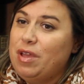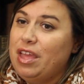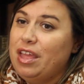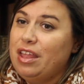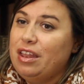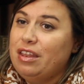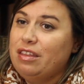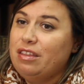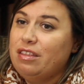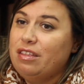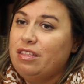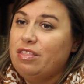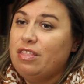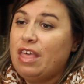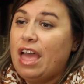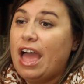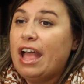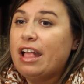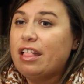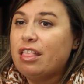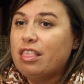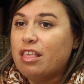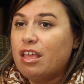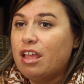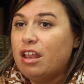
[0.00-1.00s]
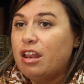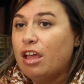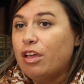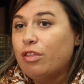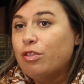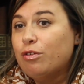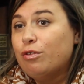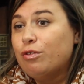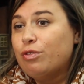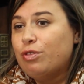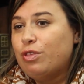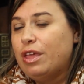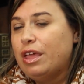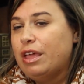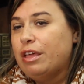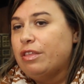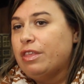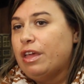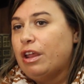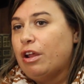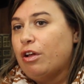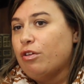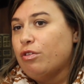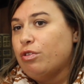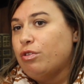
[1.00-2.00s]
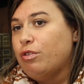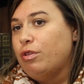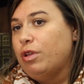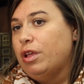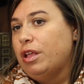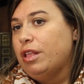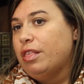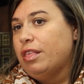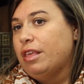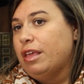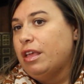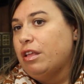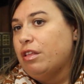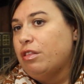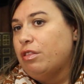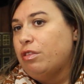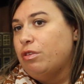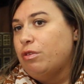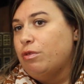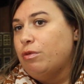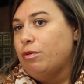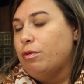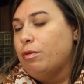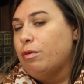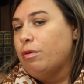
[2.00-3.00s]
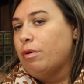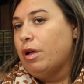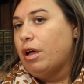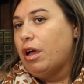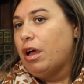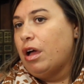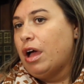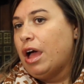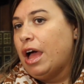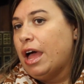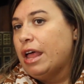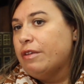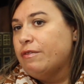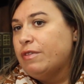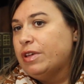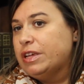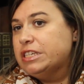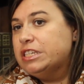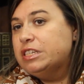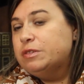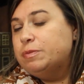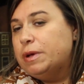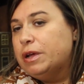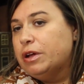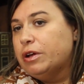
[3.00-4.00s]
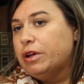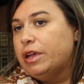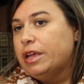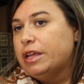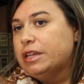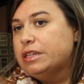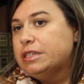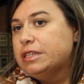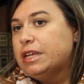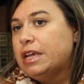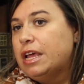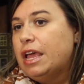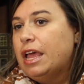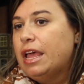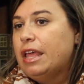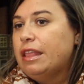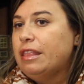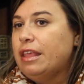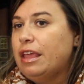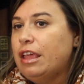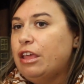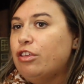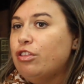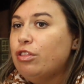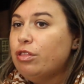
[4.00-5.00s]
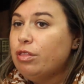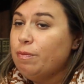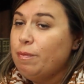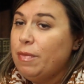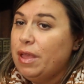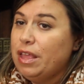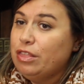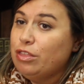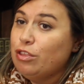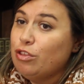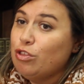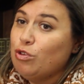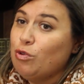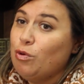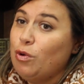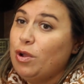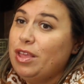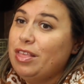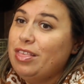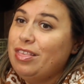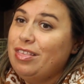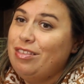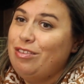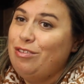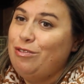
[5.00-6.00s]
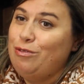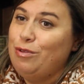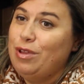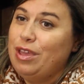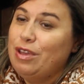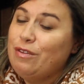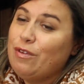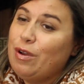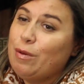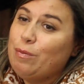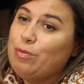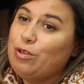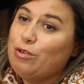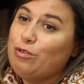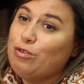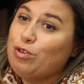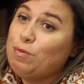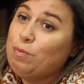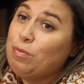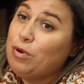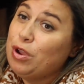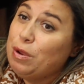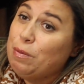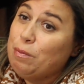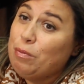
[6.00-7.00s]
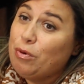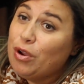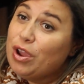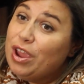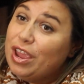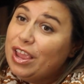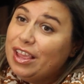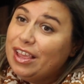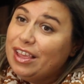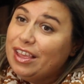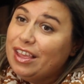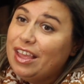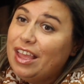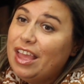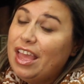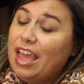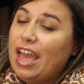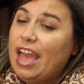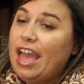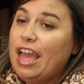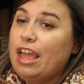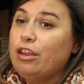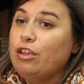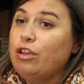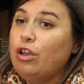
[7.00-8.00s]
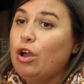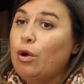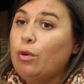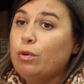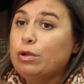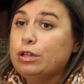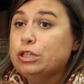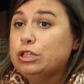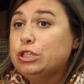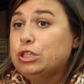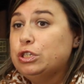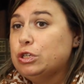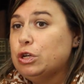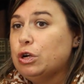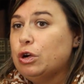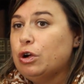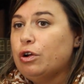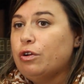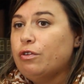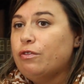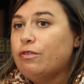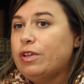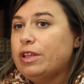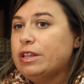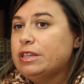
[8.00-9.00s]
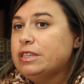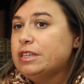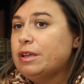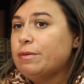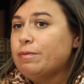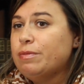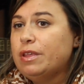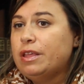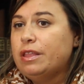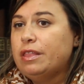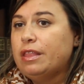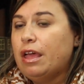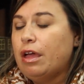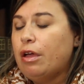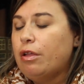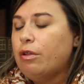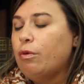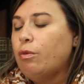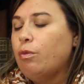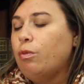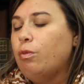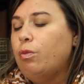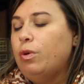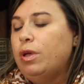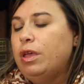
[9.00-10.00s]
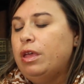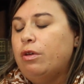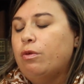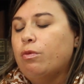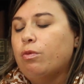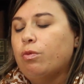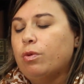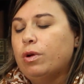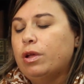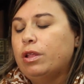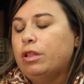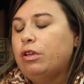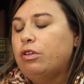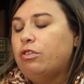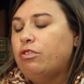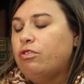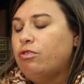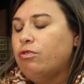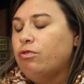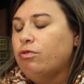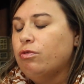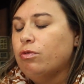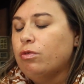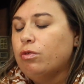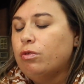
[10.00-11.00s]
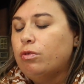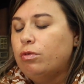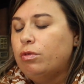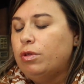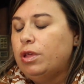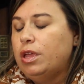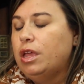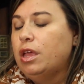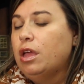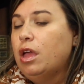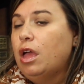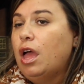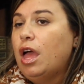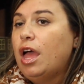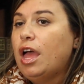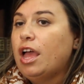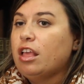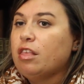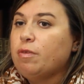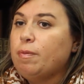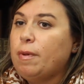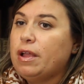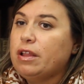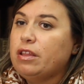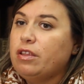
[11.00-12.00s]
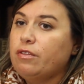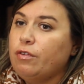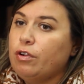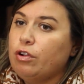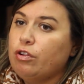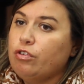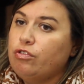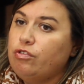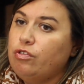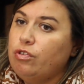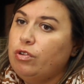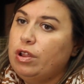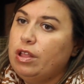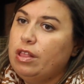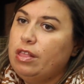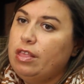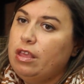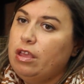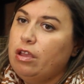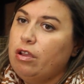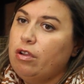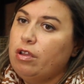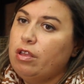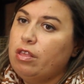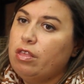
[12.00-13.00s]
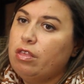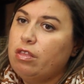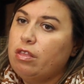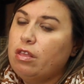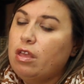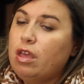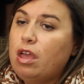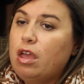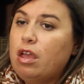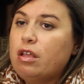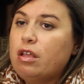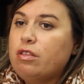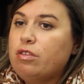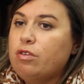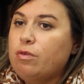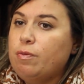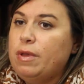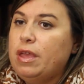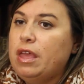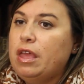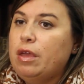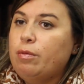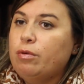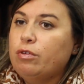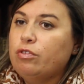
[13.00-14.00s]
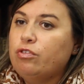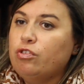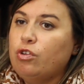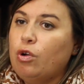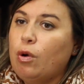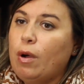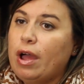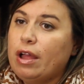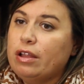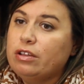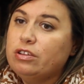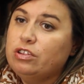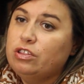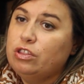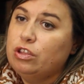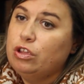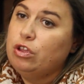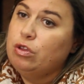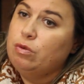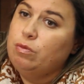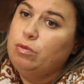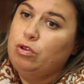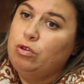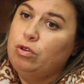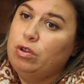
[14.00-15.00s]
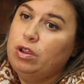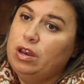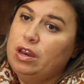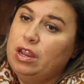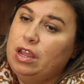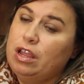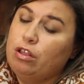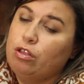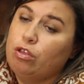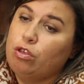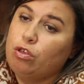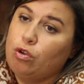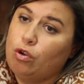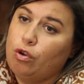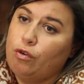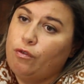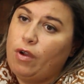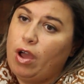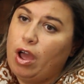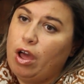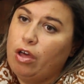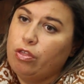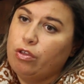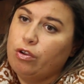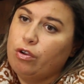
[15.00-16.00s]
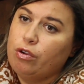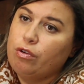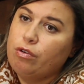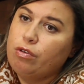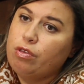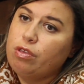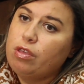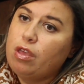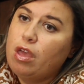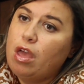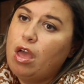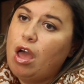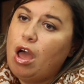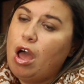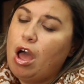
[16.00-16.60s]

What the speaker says: And that's another thing that our students get to kind of experience. They make the choice to give up their spring break and go and serve. And something that we really truly expect of our students here is to be able to go out into the community and serve others.